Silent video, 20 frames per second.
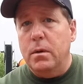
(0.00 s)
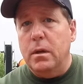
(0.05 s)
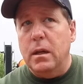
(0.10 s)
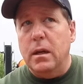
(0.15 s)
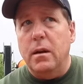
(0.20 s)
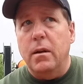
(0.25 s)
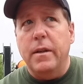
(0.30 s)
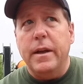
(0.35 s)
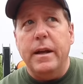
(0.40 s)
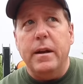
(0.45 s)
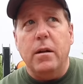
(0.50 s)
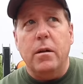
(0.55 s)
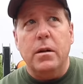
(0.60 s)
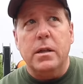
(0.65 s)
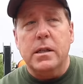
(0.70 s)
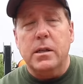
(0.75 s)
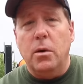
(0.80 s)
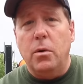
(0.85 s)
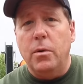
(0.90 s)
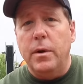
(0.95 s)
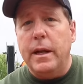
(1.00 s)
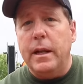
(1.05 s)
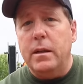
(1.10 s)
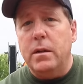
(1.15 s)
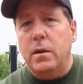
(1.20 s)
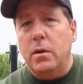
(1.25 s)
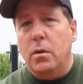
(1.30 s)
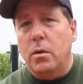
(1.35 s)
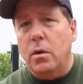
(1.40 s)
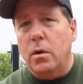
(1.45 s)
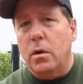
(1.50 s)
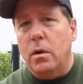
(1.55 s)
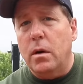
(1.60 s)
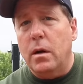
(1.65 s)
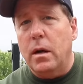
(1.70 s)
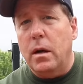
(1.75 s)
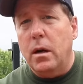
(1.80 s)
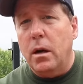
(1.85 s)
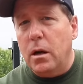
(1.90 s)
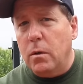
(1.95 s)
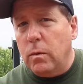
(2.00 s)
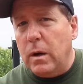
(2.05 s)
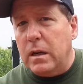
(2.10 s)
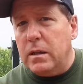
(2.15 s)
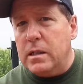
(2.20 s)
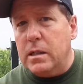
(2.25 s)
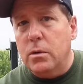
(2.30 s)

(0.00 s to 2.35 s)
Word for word: you know, that are sold at your hardware